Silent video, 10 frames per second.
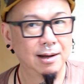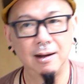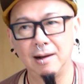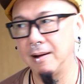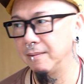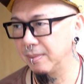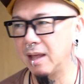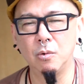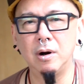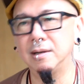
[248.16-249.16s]

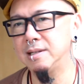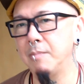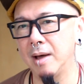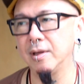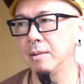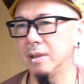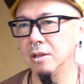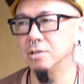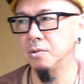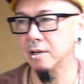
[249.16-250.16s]
There were some other, but
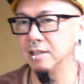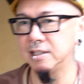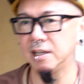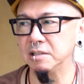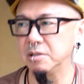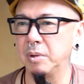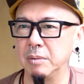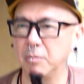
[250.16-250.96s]
those were considered to be